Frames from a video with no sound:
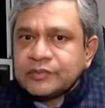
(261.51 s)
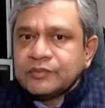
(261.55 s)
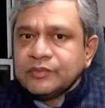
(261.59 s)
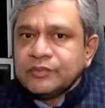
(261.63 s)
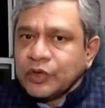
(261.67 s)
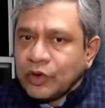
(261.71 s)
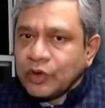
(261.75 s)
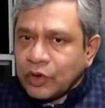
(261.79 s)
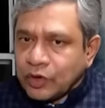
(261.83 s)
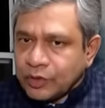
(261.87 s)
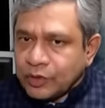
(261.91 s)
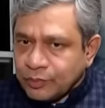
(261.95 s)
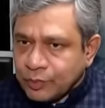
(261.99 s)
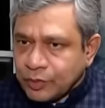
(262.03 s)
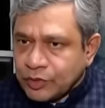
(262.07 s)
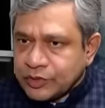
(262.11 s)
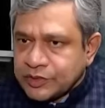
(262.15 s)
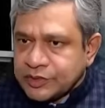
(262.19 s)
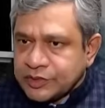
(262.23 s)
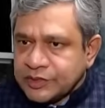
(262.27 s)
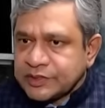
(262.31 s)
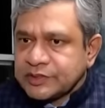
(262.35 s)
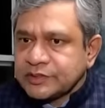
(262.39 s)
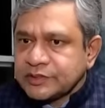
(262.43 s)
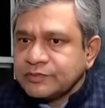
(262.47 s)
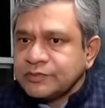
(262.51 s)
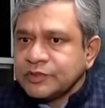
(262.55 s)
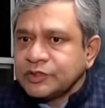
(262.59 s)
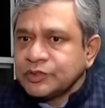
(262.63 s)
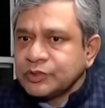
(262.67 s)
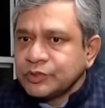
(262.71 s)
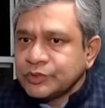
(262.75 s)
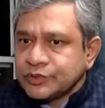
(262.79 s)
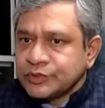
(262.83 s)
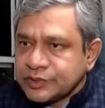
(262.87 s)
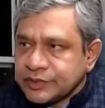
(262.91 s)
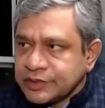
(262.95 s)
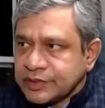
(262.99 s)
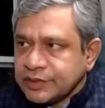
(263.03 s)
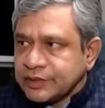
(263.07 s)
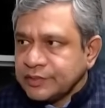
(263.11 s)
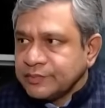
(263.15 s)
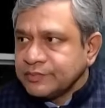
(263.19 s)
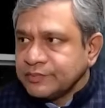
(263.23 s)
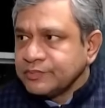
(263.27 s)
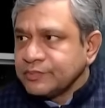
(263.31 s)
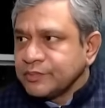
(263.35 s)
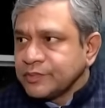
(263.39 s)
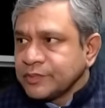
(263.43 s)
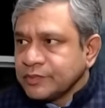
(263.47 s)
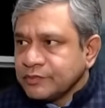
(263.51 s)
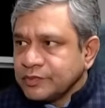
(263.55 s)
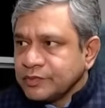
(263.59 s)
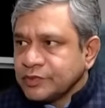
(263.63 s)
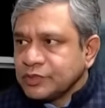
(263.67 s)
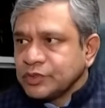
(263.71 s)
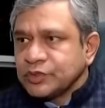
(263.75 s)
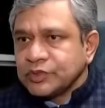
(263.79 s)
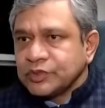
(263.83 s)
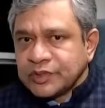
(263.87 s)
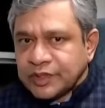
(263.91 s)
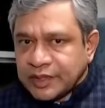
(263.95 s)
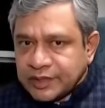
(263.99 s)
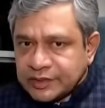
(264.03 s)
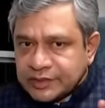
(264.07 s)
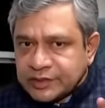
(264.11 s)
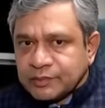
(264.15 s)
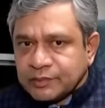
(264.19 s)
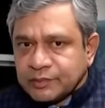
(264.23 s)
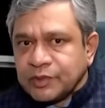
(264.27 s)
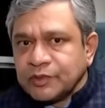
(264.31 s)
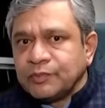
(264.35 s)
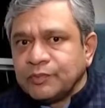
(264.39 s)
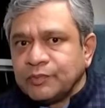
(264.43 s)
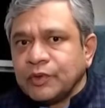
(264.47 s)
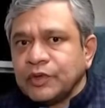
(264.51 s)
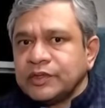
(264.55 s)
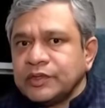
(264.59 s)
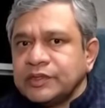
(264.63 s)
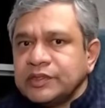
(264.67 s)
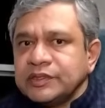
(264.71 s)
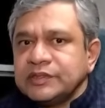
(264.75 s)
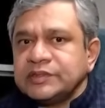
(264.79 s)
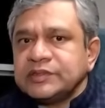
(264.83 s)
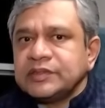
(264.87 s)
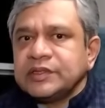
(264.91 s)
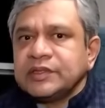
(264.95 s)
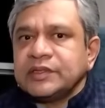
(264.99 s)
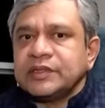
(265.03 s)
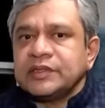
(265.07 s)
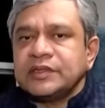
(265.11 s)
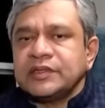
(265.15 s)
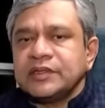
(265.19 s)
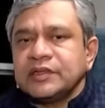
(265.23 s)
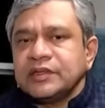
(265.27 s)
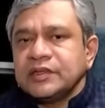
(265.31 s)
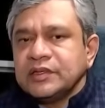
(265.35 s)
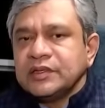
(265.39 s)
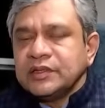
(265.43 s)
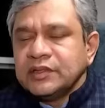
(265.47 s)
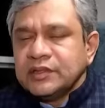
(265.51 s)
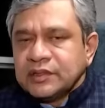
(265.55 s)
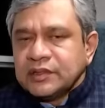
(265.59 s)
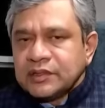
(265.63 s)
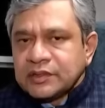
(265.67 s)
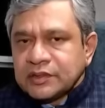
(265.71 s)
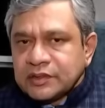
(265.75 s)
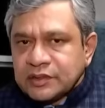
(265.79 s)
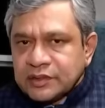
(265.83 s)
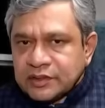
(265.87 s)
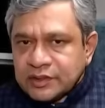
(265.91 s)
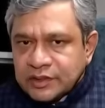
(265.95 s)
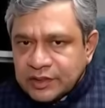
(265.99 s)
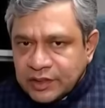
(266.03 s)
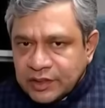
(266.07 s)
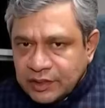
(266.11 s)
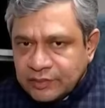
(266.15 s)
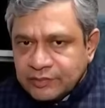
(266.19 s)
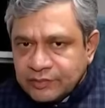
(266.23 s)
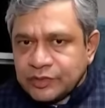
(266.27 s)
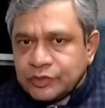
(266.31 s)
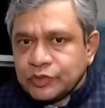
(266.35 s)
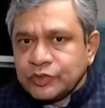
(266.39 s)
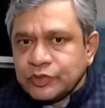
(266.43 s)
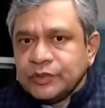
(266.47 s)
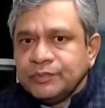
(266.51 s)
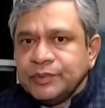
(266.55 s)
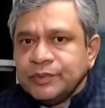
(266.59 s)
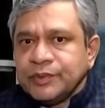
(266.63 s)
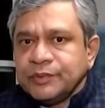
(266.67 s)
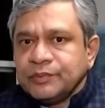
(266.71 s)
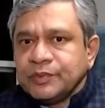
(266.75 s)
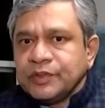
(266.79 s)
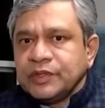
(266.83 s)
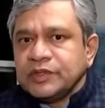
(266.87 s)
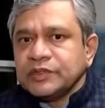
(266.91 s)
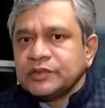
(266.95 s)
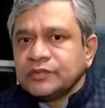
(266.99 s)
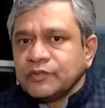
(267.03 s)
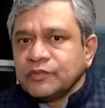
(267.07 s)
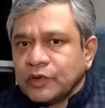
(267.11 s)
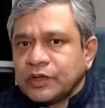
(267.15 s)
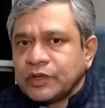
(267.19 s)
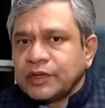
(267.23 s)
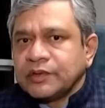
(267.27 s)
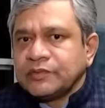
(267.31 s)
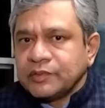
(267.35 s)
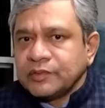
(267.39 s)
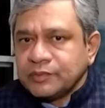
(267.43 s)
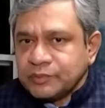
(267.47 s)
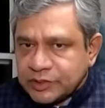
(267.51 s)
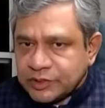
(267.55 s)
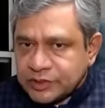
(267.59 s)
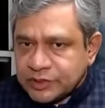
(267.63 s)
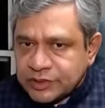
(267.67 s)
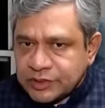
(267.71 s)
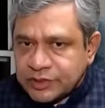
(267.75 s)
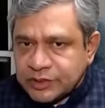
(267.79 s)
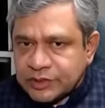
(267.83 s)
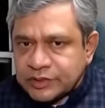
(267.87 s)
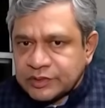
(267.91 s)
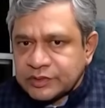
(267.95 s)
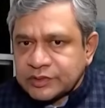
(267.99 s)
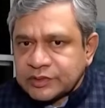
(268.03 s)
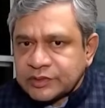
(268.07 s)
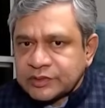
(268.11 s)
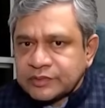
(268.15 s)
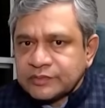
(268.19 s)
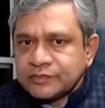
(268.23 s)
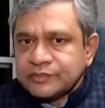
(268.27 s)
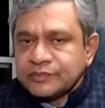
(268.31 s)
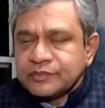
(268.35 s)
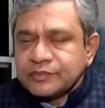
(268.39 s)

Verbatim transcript: Beyond politics, we should rise above politics and deliver to the people is what our mission is.